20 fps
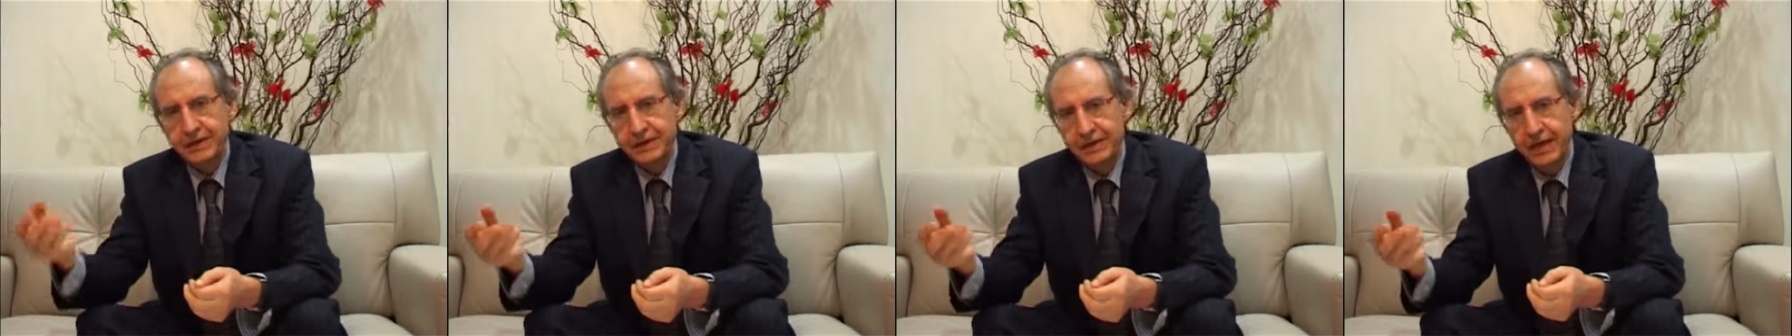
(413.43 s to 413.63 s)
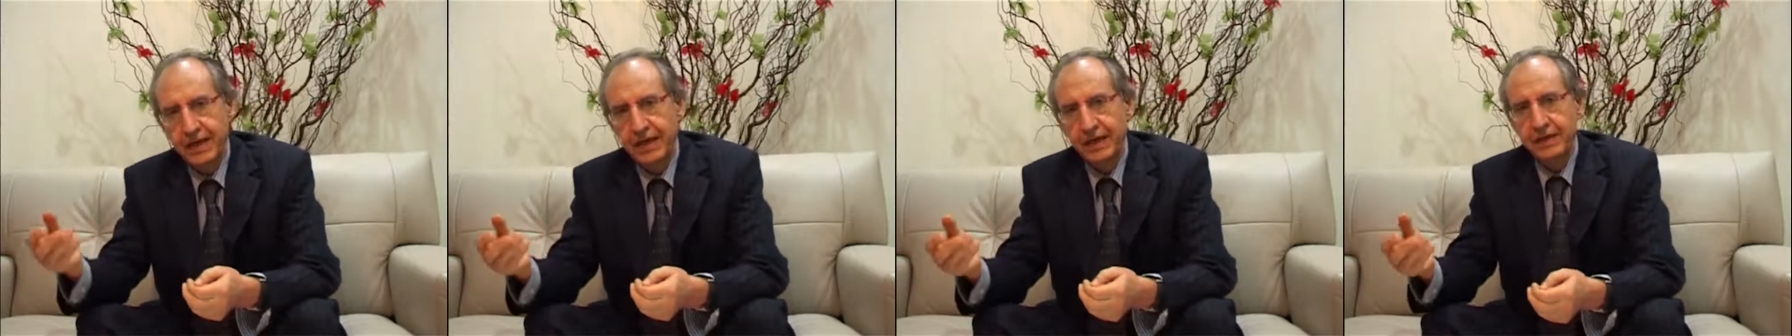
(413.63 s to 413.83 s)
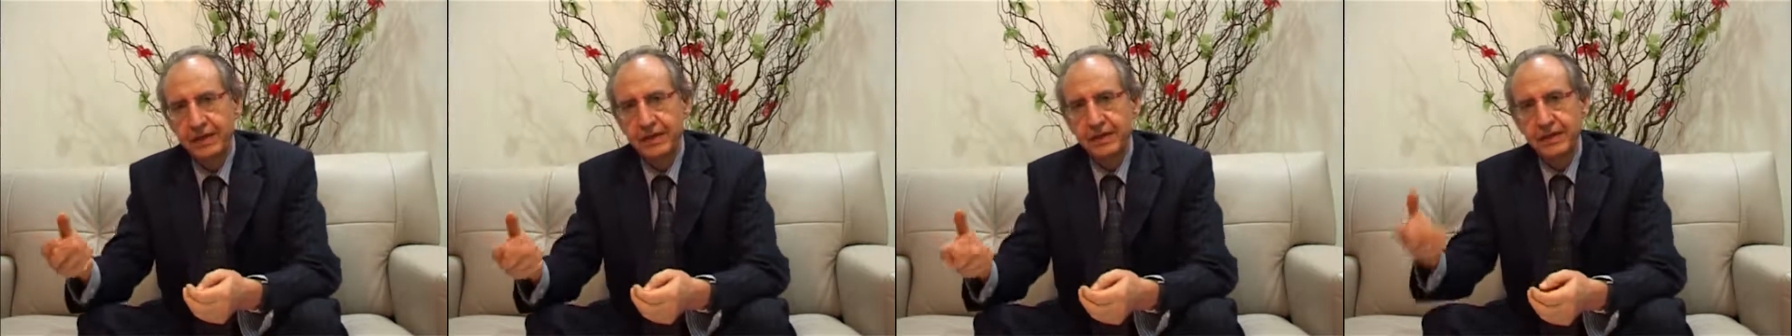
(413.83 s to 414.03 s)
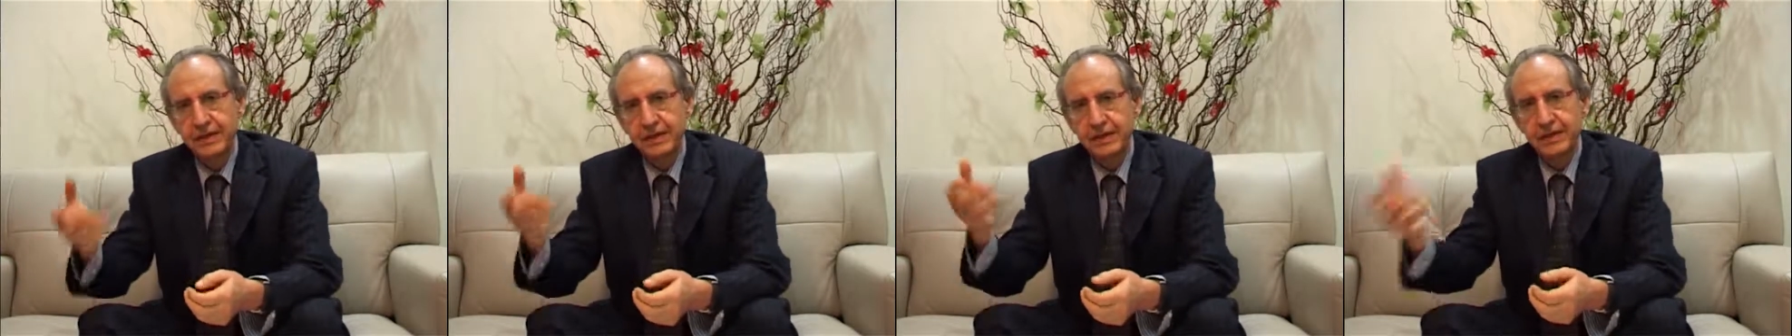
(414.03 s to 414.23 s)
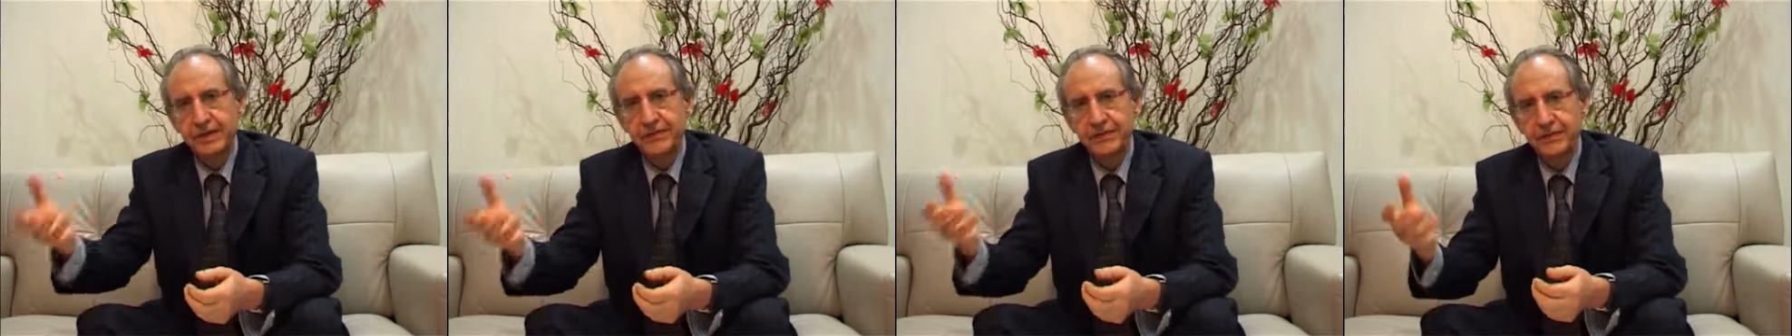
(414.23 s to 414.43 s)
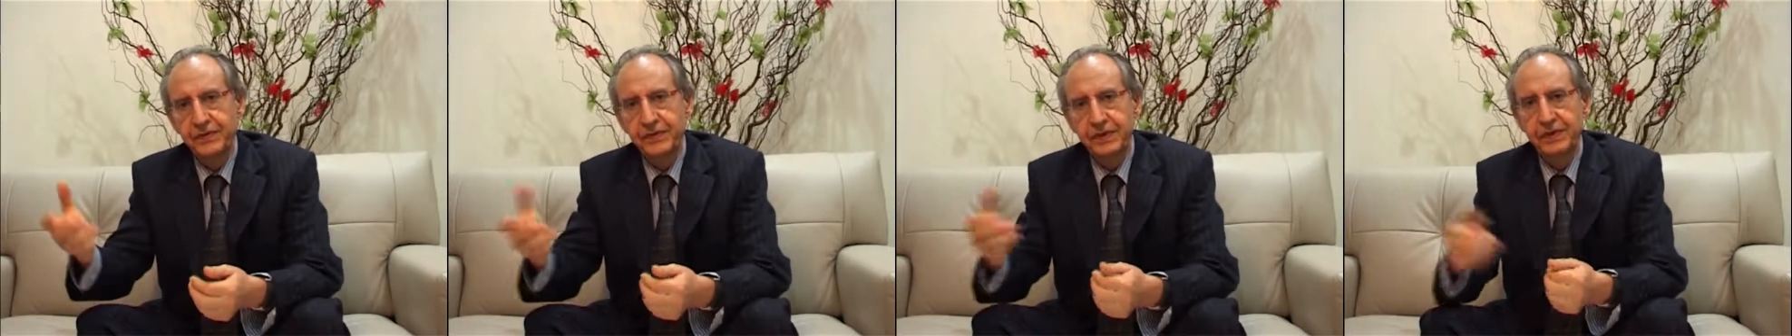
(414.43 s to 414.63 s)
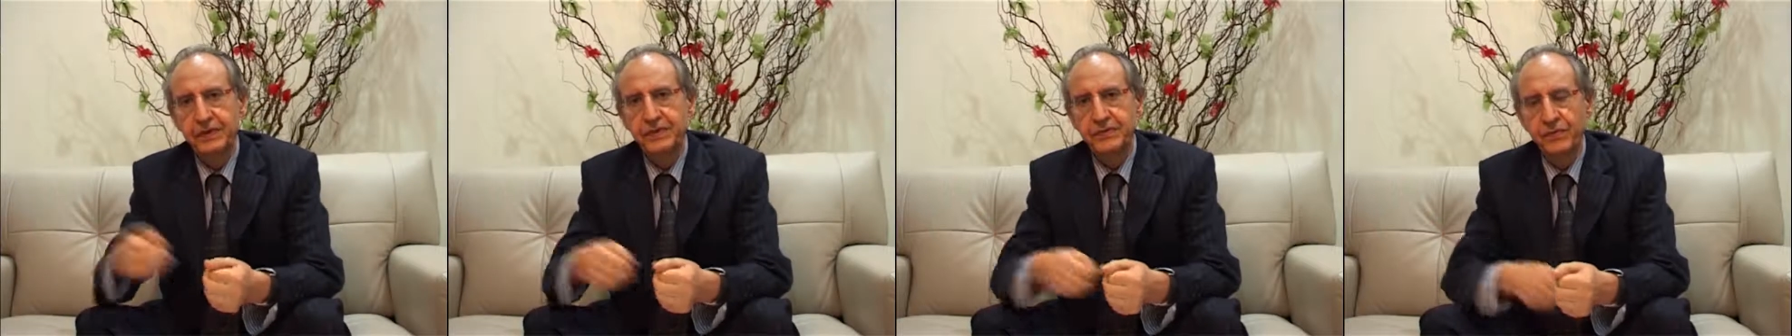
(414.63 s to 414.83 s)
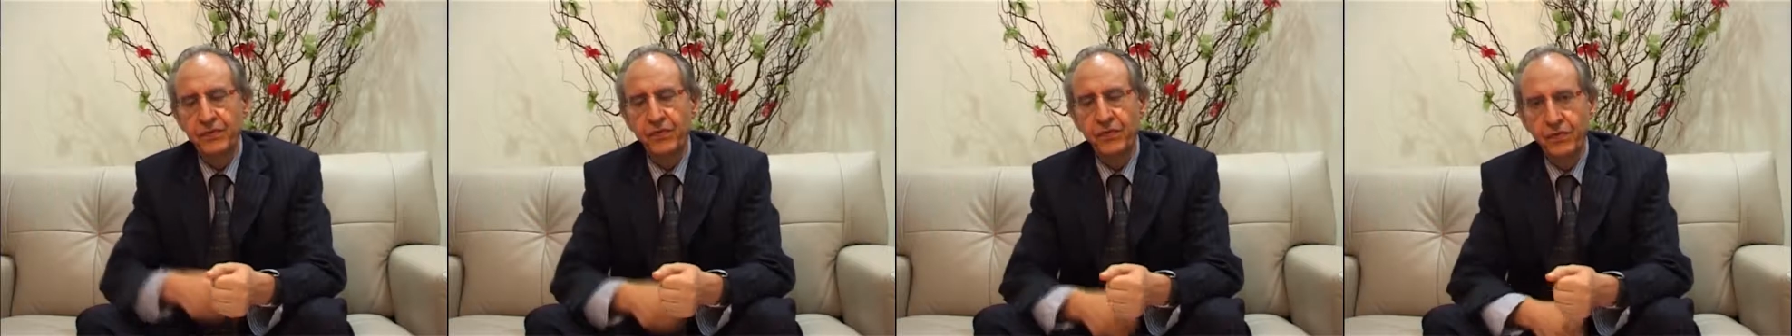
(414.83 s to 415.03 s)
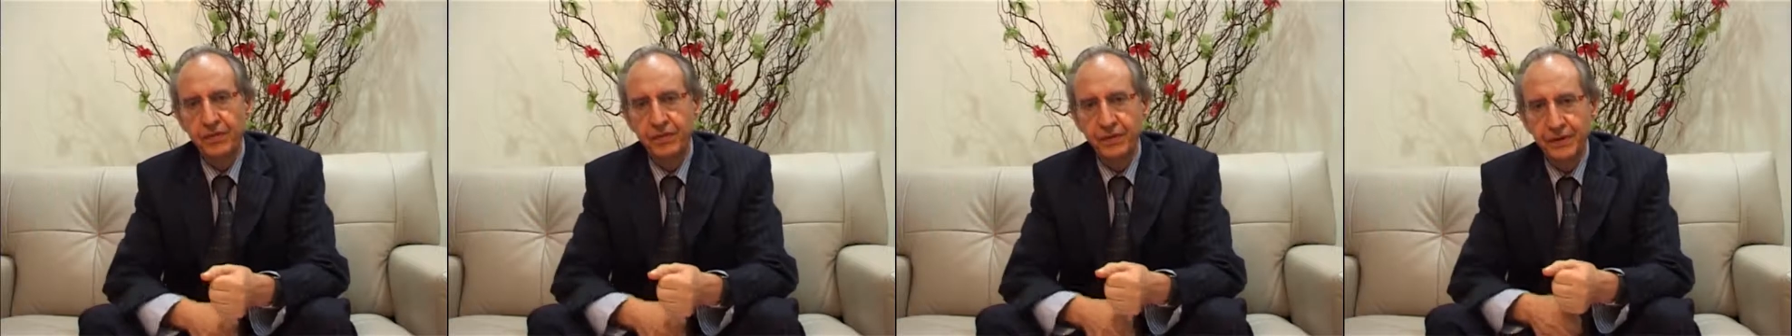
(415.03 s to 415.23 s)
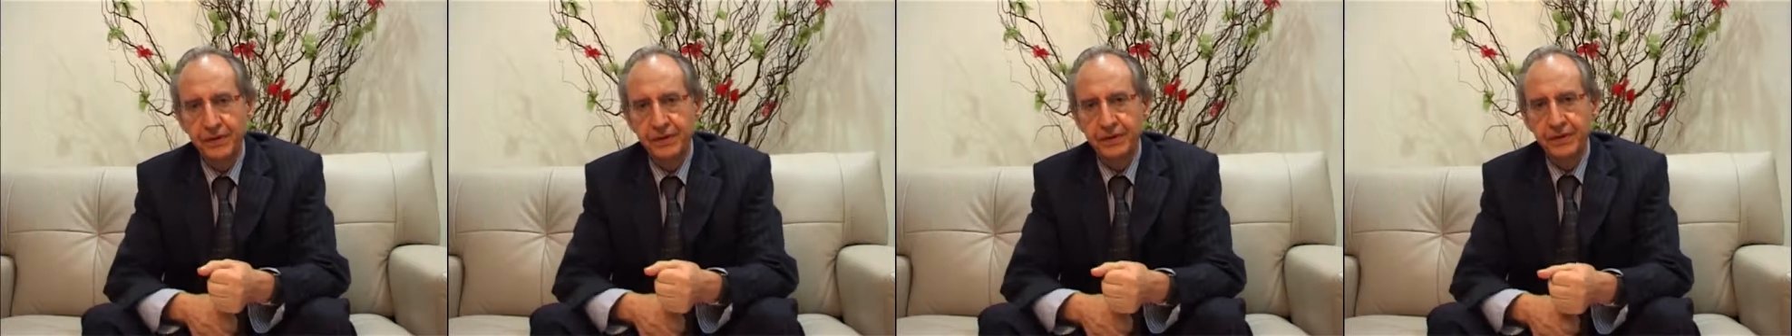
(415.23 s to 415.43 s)
saying that theft is
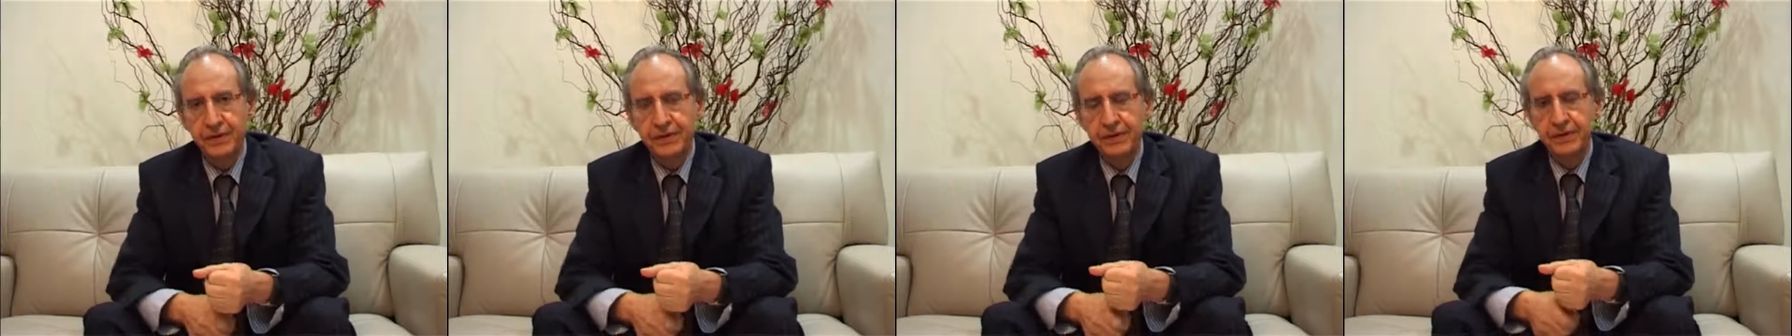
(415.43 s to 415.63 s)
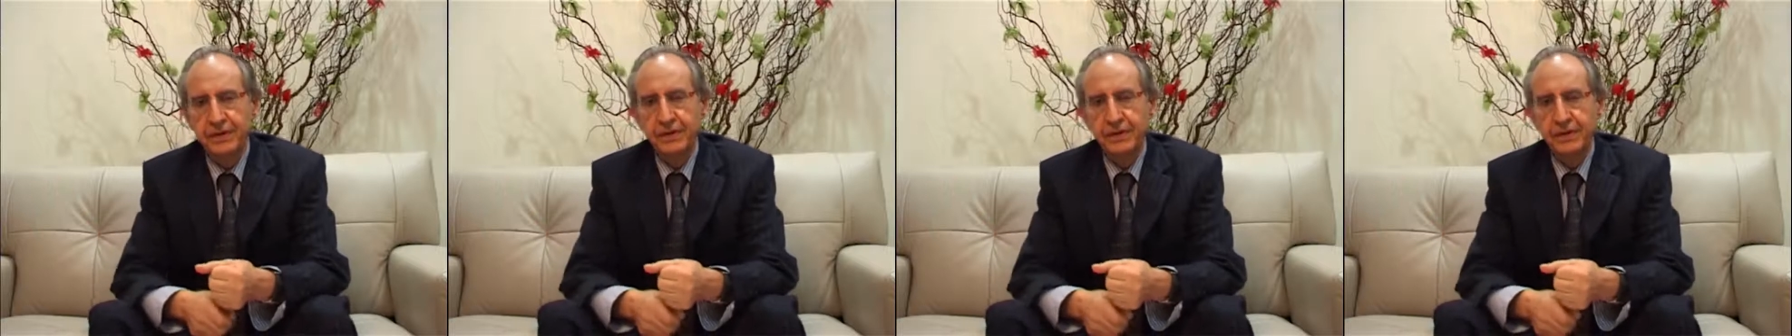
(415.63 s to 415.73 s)
forbidden.